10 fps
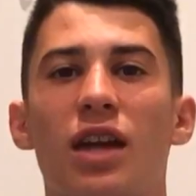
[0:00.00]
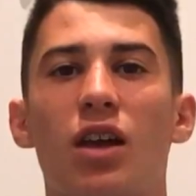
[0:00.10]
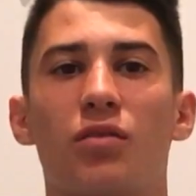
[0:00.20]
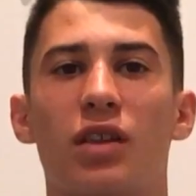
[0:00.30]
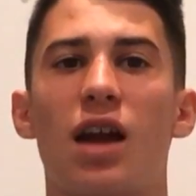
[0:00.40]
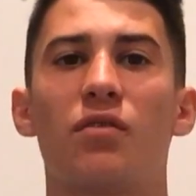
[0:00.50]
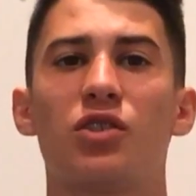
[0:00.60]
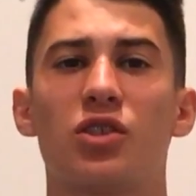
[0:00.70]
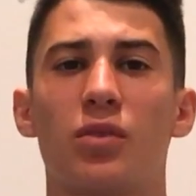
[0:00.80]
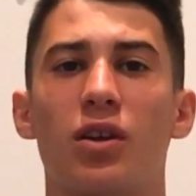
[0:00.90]
that of the
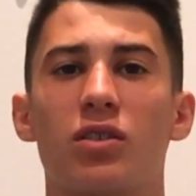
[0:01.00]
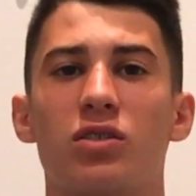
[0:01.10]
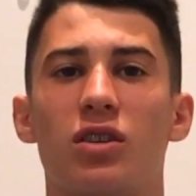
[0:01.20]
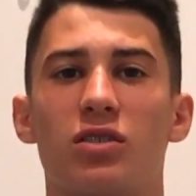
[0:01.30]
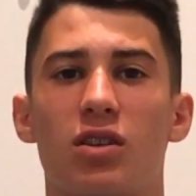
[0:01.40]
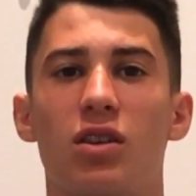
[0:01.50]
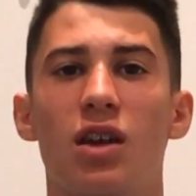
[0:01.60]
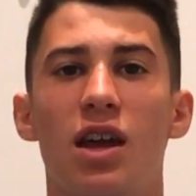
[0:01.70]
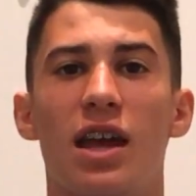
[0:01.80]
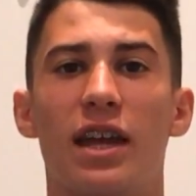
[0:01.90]
average American citizen.
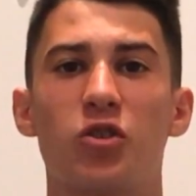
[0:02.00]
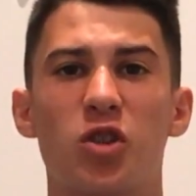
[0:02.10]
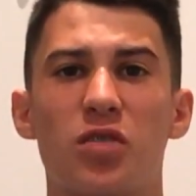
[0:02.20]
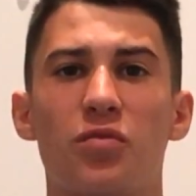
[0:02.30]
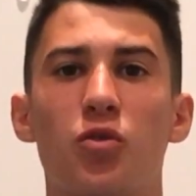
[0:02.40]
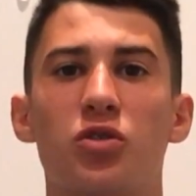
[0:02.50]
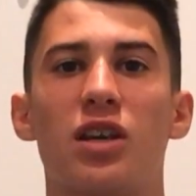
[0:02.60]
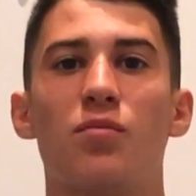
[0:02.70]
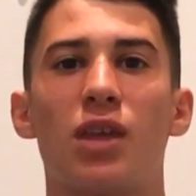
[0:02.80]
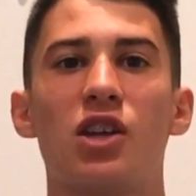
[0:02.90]
In
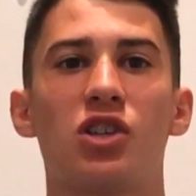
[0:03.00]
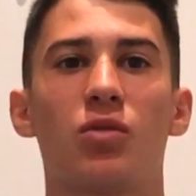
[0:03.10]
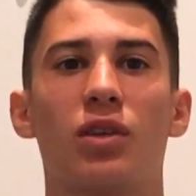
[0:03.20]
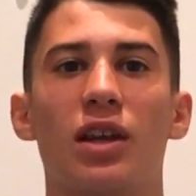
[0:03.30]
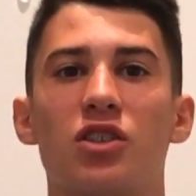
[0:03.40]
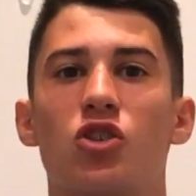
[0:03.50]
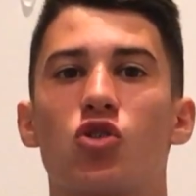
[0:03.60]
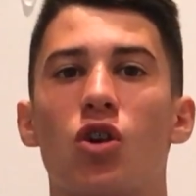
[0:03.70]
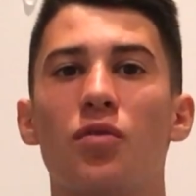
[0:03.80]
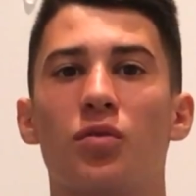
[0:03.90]
2014, Beijing released a
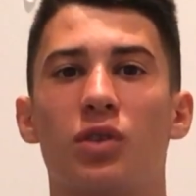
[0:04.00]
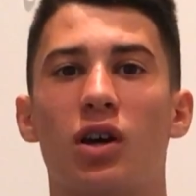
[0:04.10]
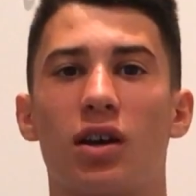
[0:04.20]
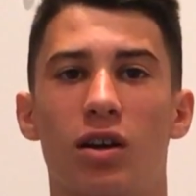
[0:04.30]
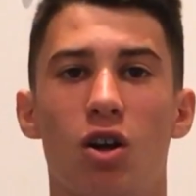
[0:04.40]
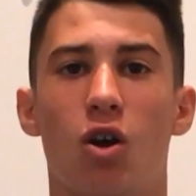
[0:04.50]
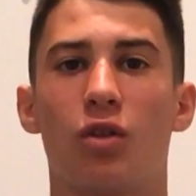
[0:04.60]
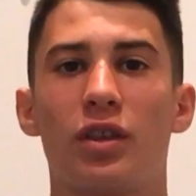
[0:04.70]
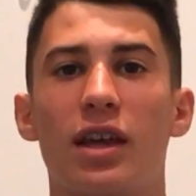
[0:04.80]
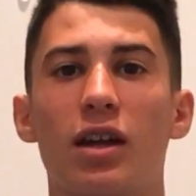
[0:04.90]
trove of data
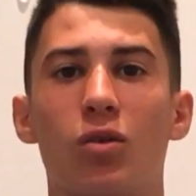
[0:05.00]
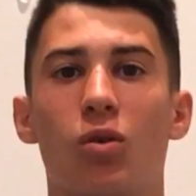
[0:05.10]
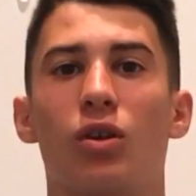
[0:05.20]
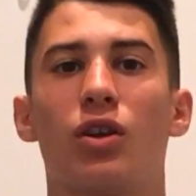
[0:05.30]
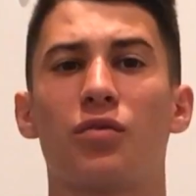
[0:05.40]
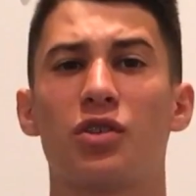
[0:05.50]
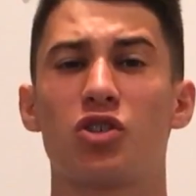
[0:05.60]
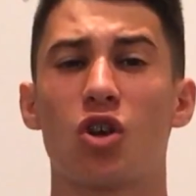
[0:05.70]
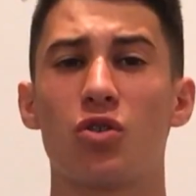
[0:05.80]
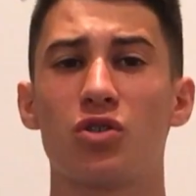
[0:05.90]
on the air quality of
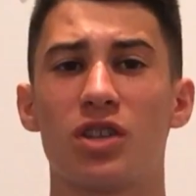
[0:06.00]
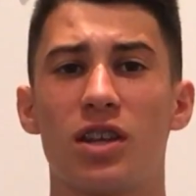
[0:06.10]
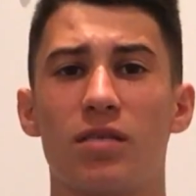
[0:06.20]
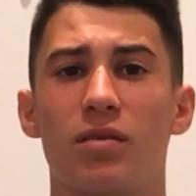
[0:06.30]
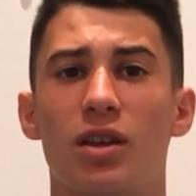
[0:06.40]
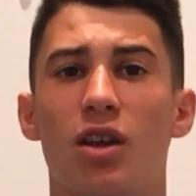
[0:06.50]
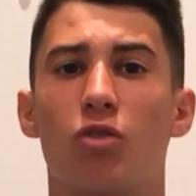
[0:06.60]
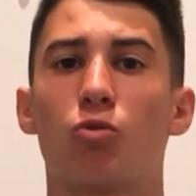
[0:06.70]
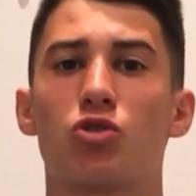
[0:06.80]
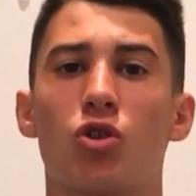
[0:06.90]
its own city.
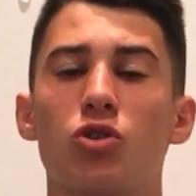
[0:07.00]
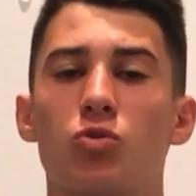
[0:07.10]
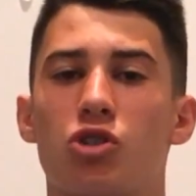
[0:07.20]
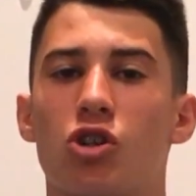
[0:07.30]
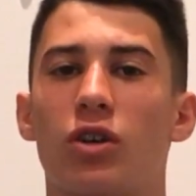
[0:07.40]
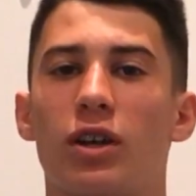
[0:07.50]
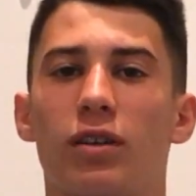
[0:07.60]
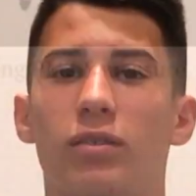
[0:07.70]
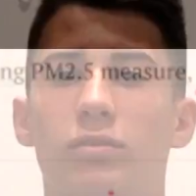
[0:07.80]
The results were shocking.